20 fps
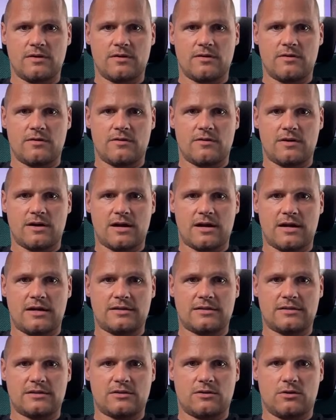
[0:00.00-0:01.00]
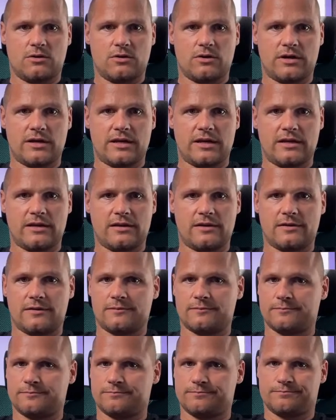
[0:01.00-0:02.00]
right? Holding
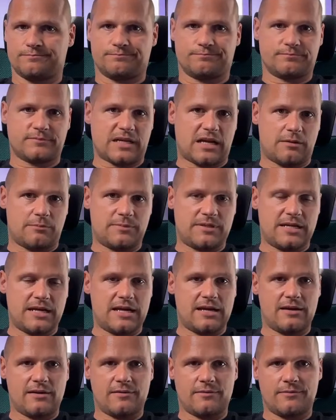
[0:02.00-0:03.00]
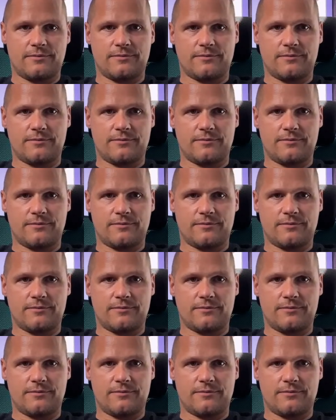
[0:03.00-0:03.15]
up there.